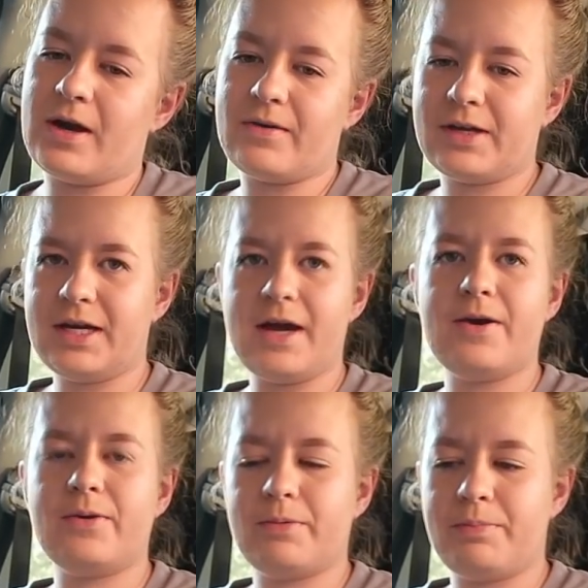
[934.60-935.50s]
Okie
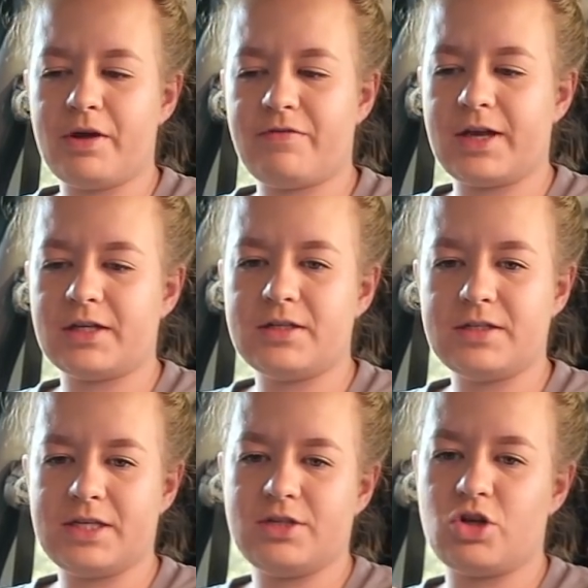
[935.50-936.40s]
doke, perfect.
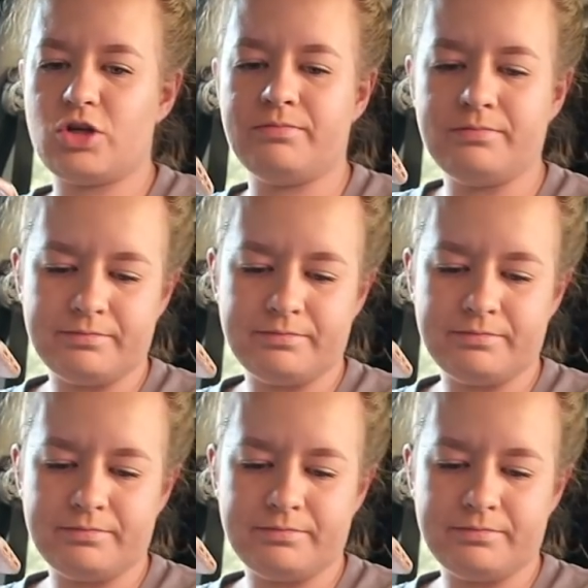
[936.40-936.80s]
See you soon.